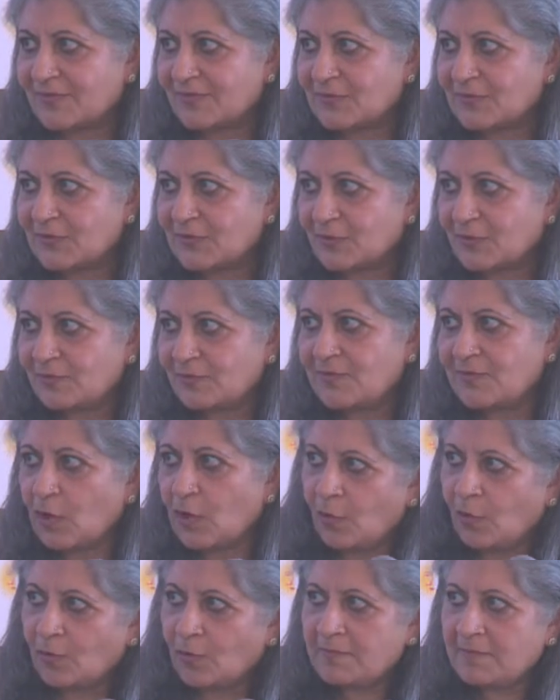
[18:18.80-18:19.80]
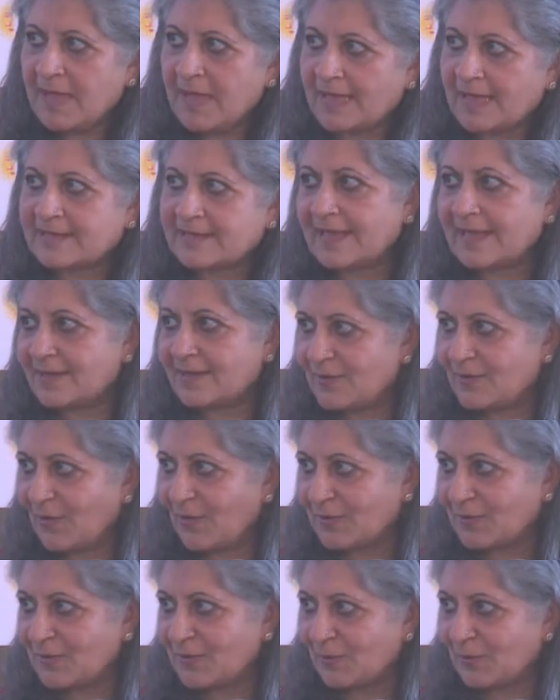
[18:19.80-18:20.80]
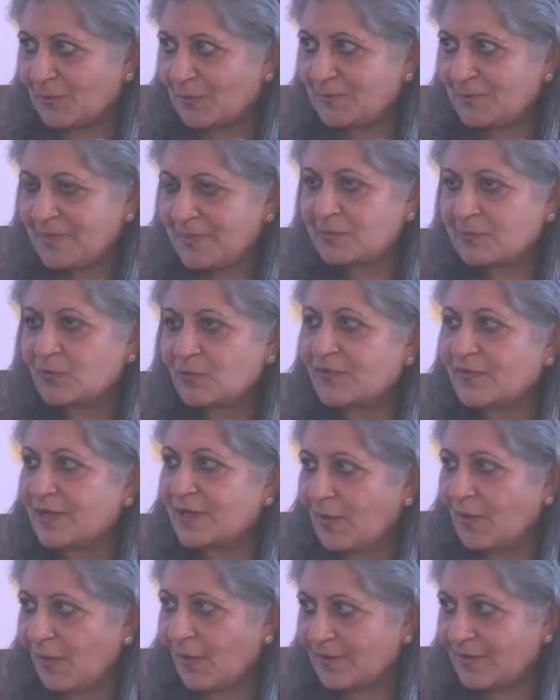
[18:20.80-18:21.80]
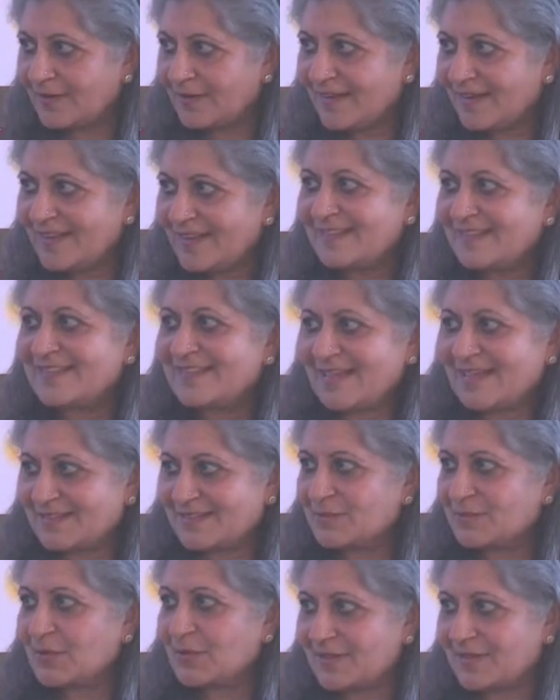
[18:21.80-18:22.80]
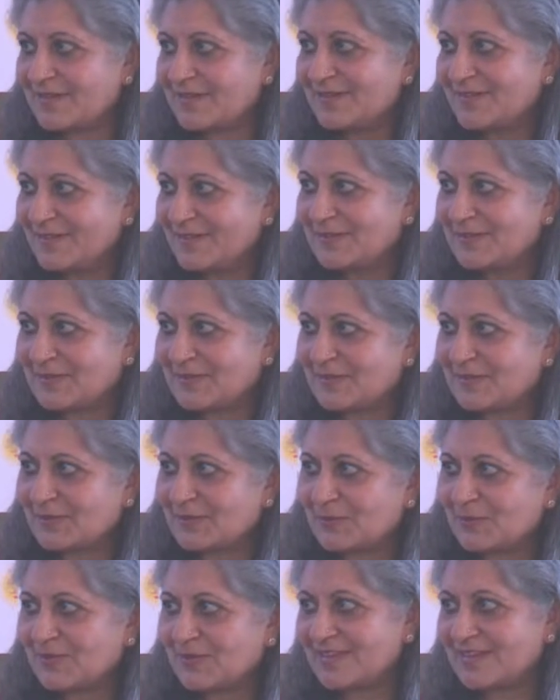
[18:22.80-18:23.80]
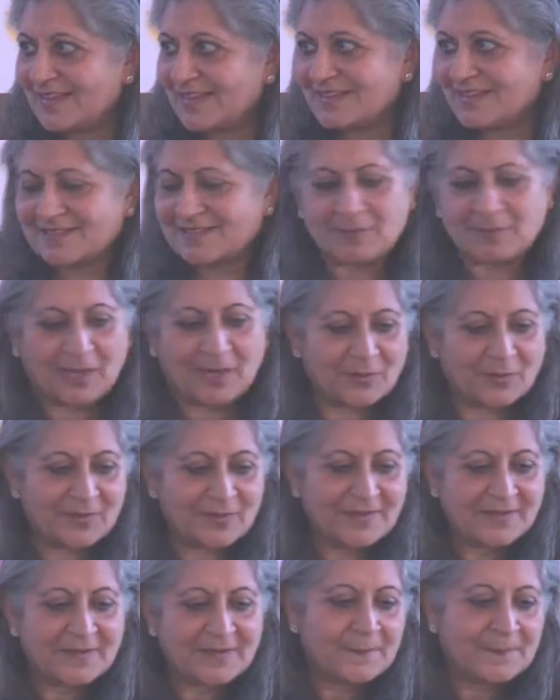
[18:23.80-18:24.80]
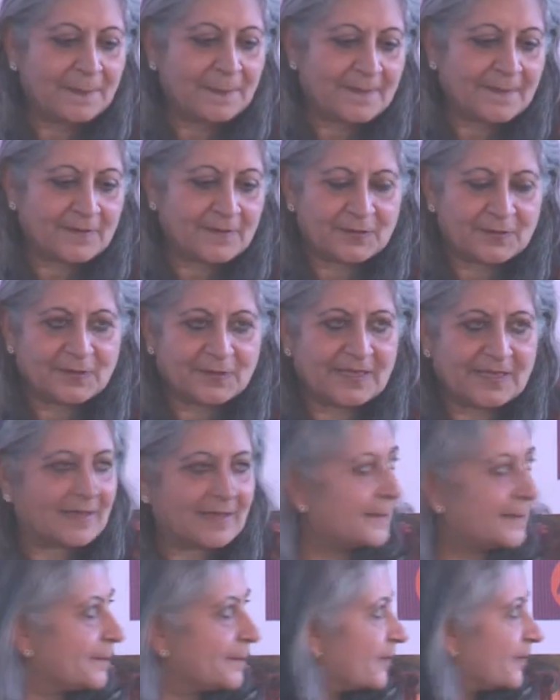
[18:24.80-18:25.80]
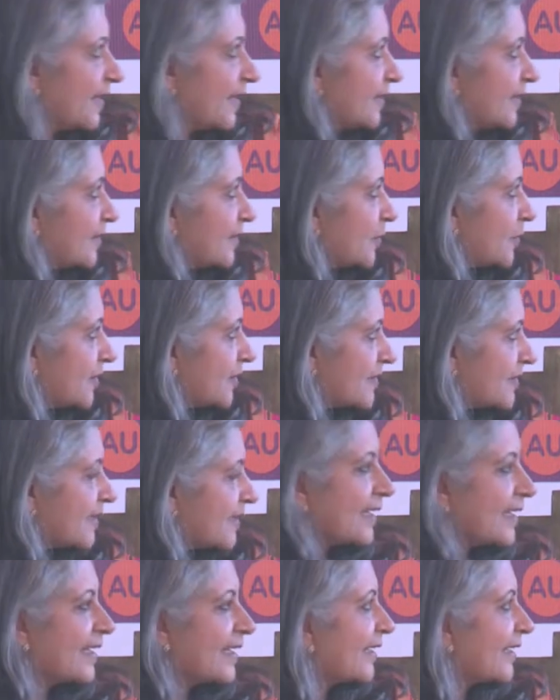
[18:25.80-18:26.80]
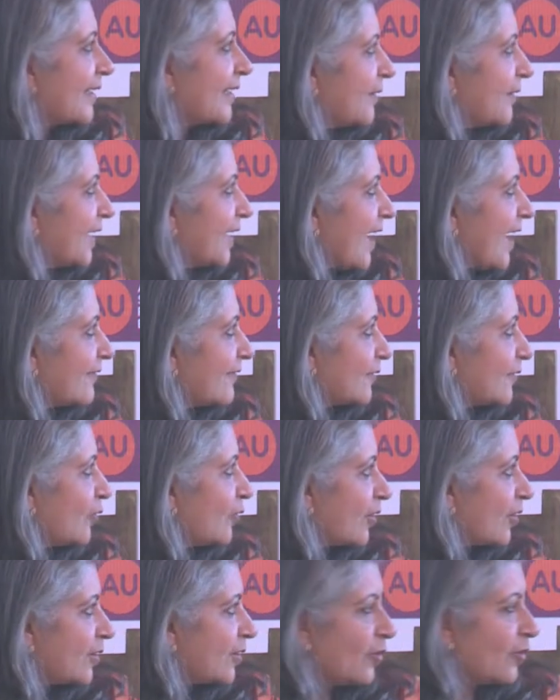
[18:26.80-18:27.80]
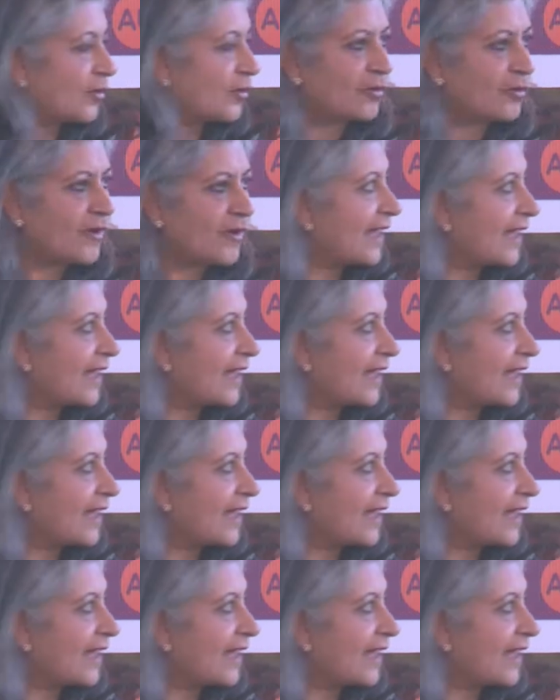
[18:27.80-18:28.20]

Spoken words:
So home and yet not home, moving on, that's what, the whole thing is about. So this was, can we have Gorongoro?